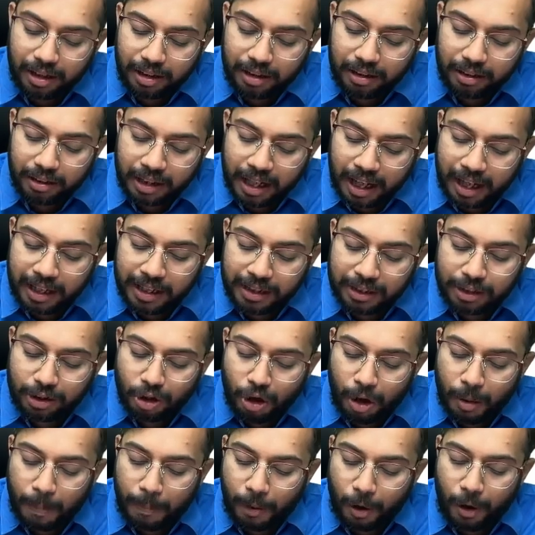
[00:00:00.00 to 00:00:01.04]
there is
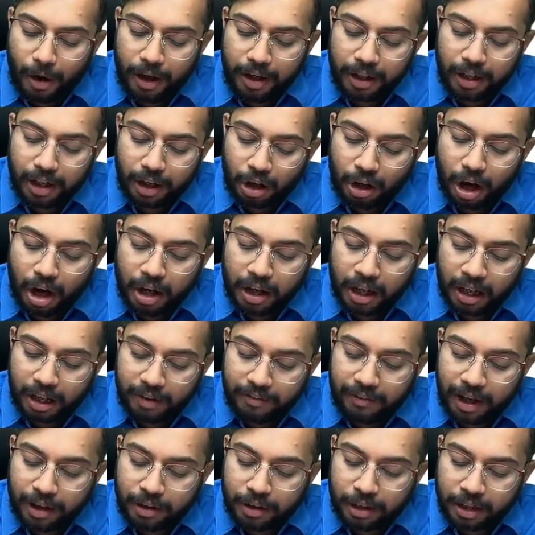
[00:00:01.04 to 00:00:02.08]
no point, not
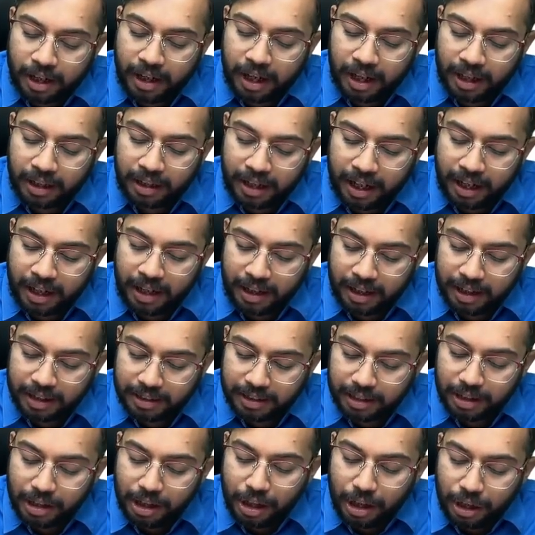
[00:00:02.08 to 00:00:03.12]
required to deduct TDS.
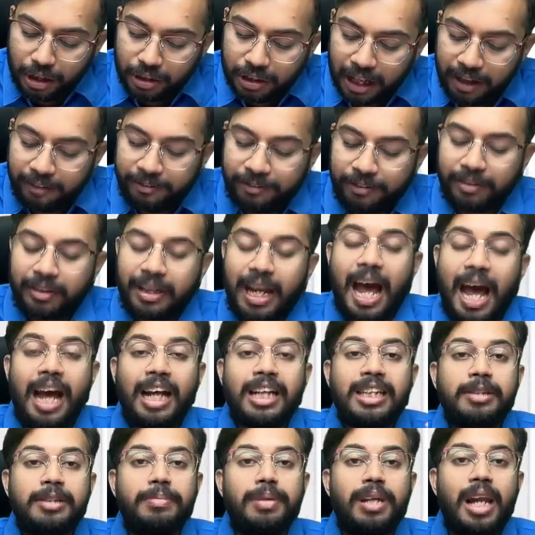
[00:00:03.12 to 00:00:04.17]
So if
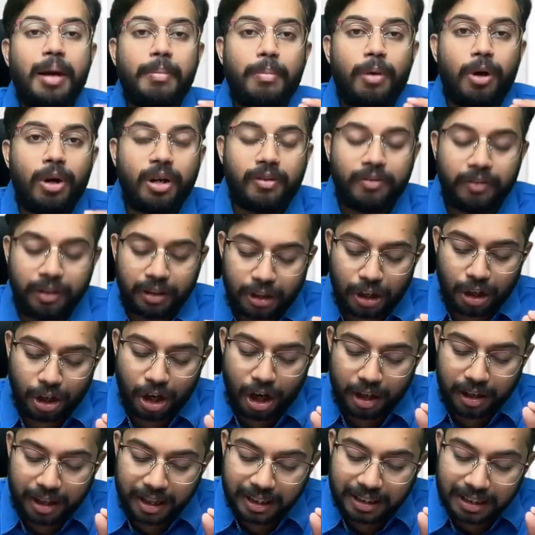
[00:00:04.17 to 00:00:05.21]
taxable amount
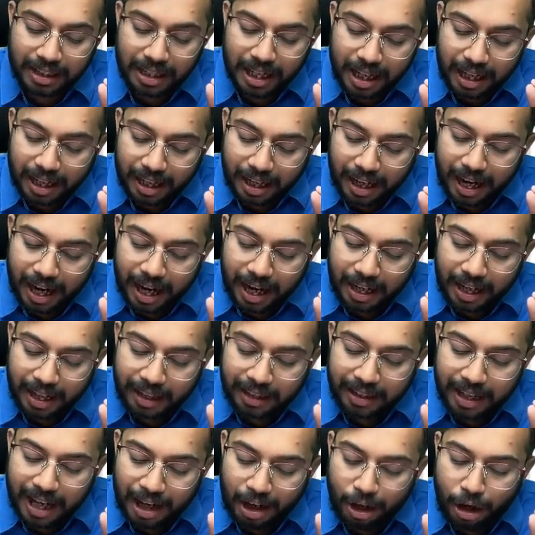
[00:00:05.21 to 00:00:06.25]
withdrawn is greater
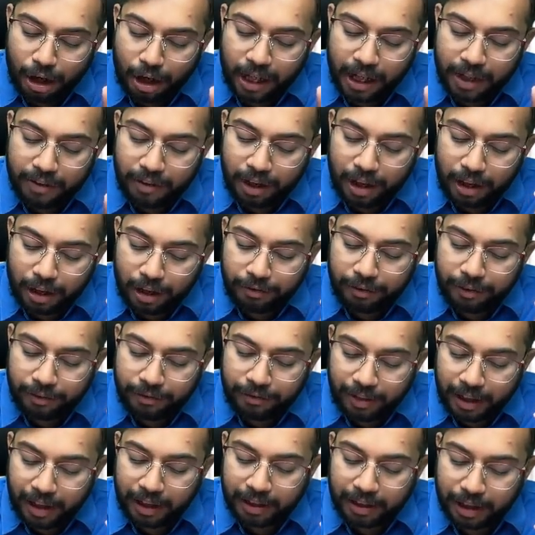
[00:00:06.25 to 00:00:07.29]
than or equal to
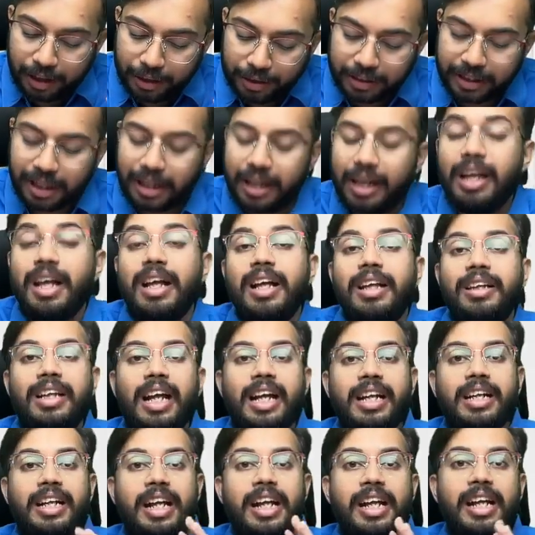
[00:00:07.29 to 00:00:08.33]
50,000, then
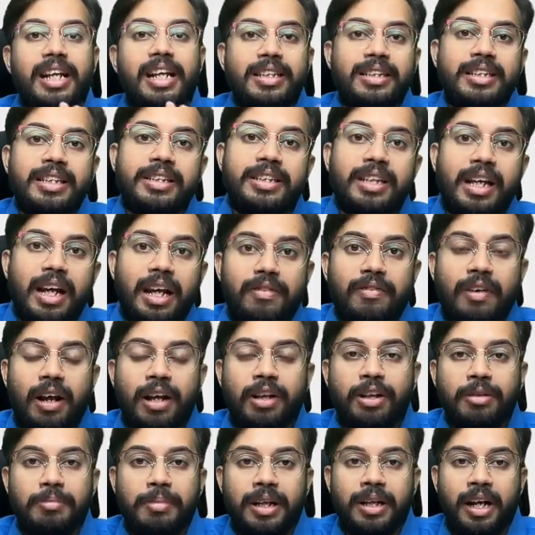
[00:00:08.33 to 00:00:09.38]
TDS is required
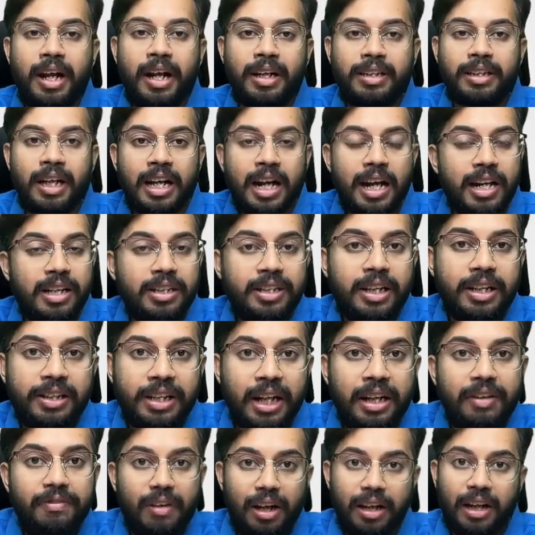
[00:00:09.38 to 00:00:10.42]
to be deducted under
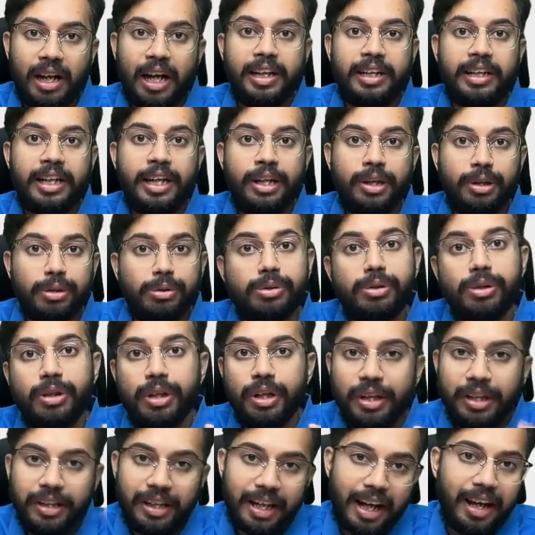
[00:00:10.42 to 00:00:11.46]
section
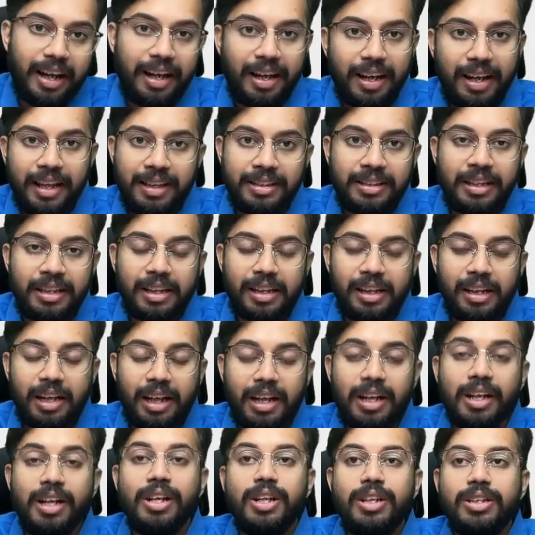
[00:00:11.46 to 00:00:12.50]
192A. Is it
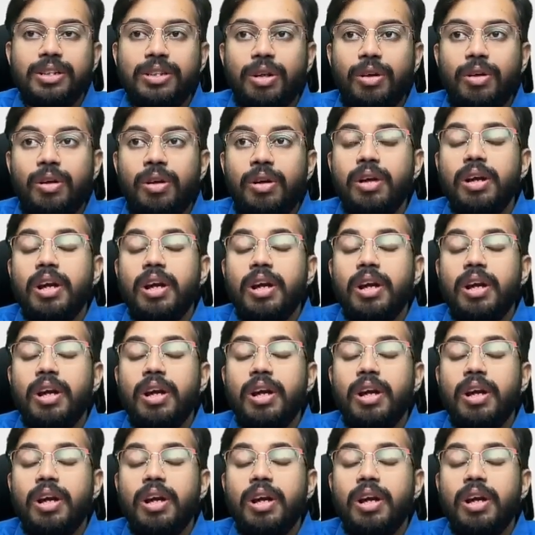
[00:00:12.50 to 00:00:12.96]
clear? So